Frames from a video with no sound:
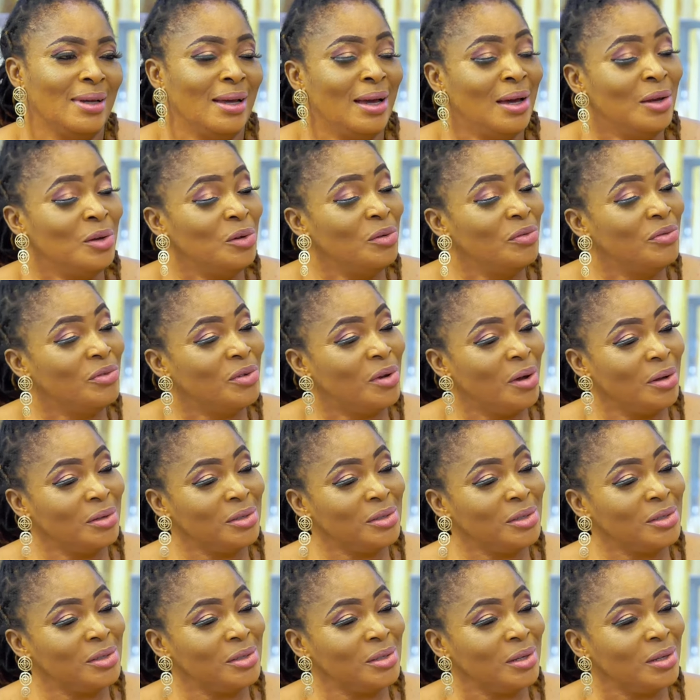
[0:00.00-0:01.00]
And you've got
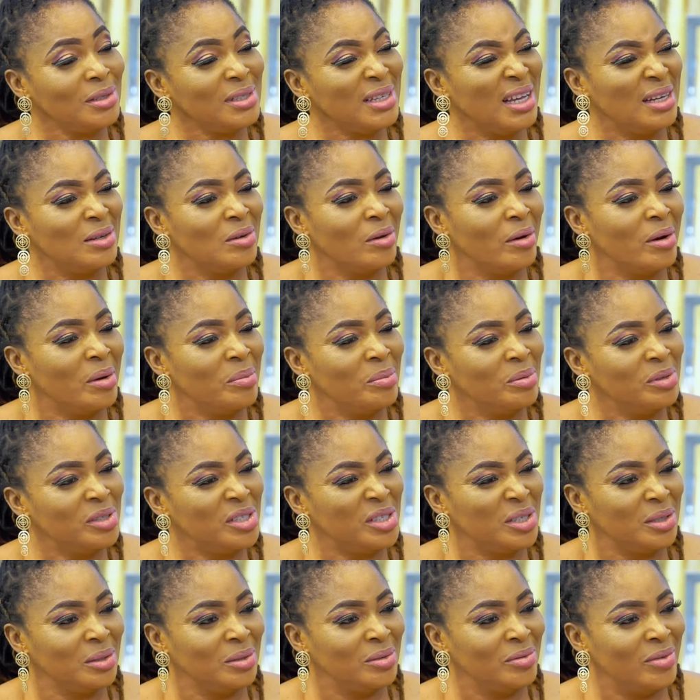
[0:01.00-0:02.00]
such adorable
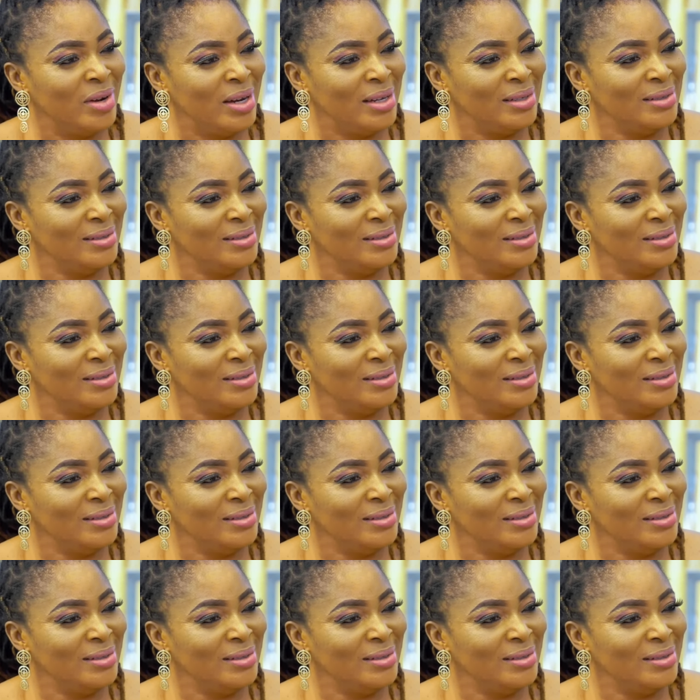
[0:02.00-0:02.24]
children.